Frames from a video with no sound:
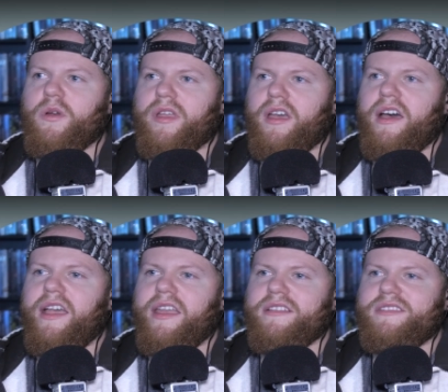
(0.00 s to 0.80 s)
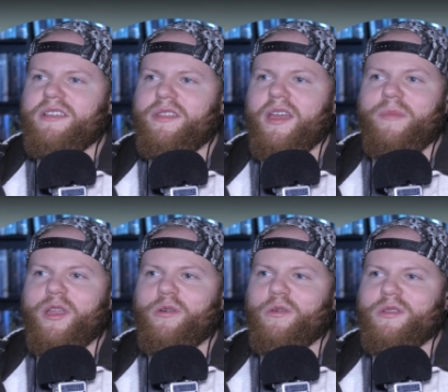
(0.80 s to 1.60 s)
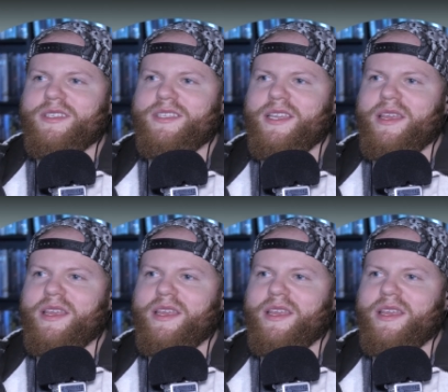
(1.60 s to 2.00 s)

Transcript: own kind, so that'd be cool to see